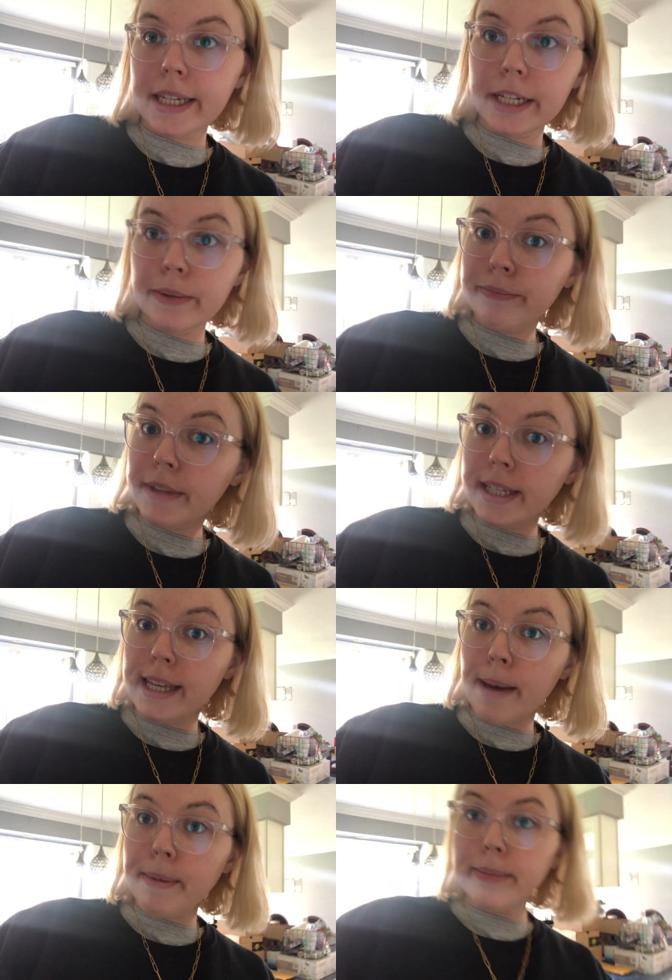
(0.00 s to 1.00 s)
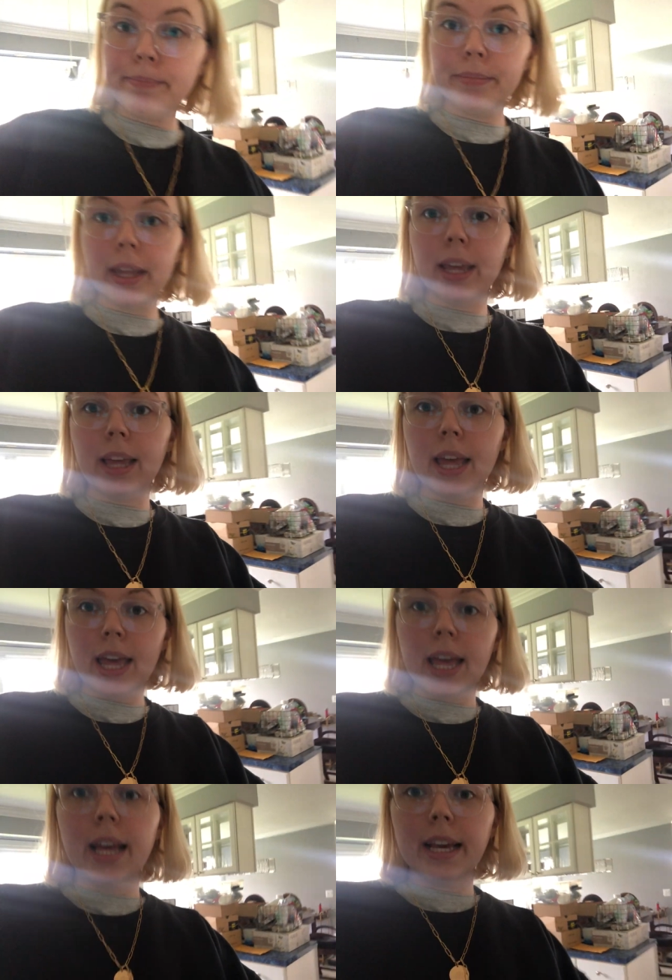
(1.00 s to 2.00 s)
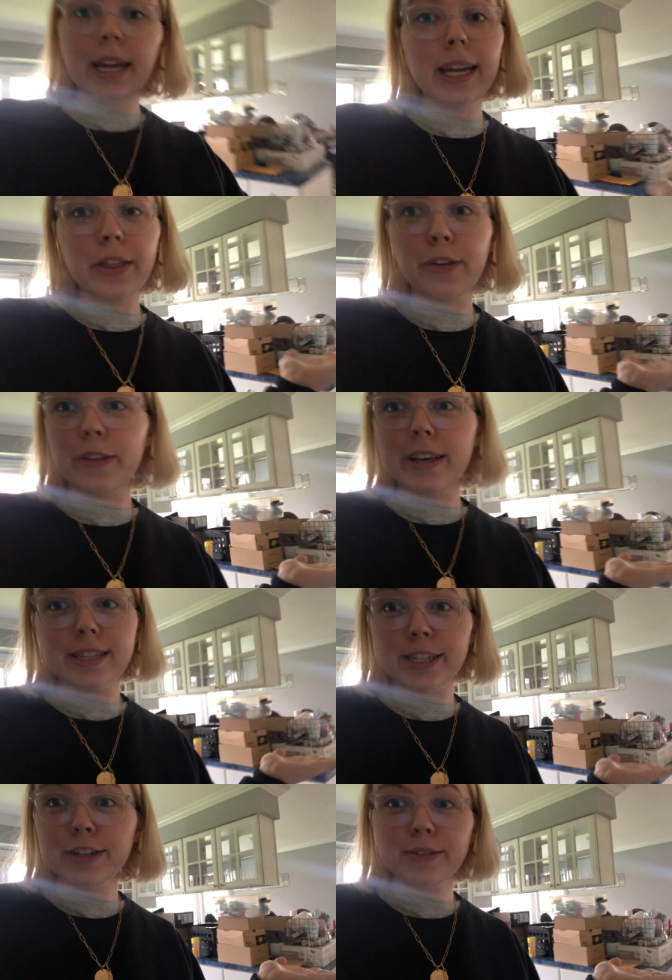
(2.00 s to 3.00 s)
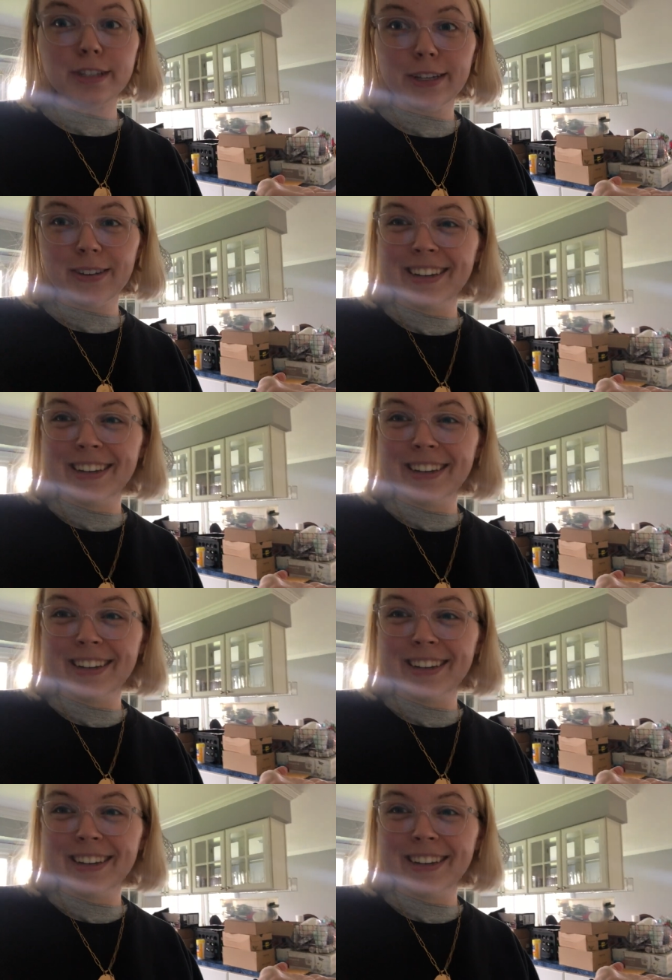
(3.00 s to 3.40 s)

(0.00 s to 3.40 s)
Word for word: know, things happen. Gotta get through this too, so